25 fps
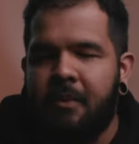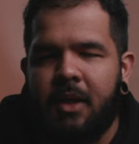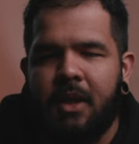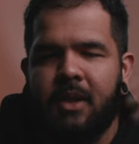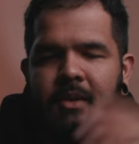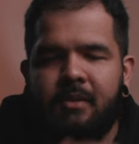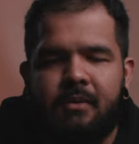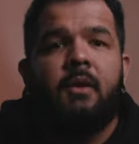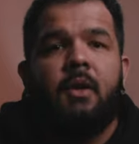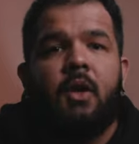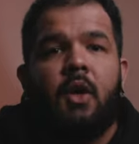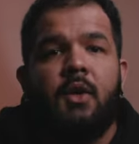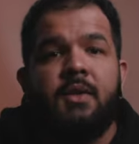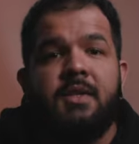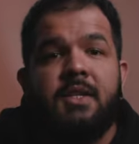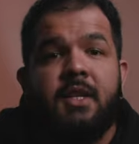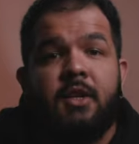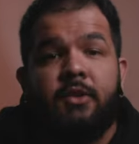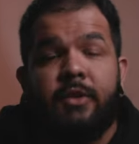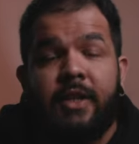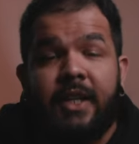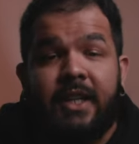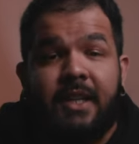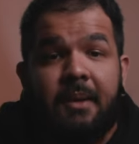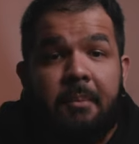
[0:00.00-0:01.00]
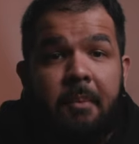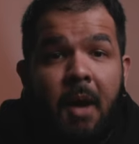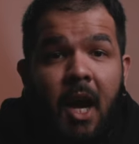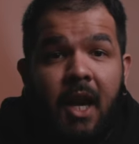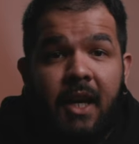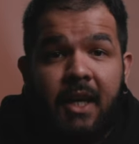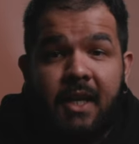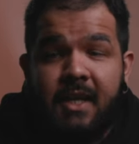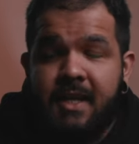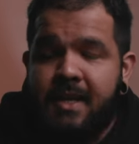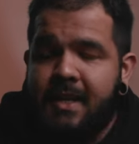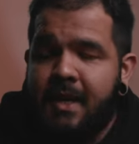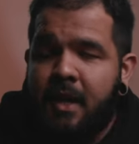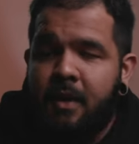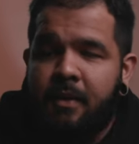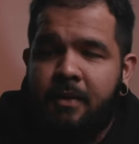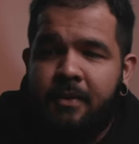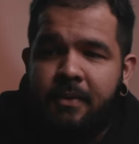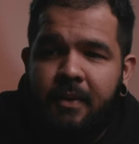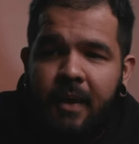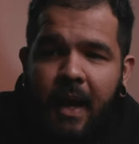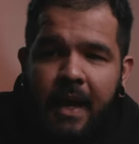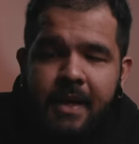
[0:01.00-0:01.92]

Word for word: But considering the body itself,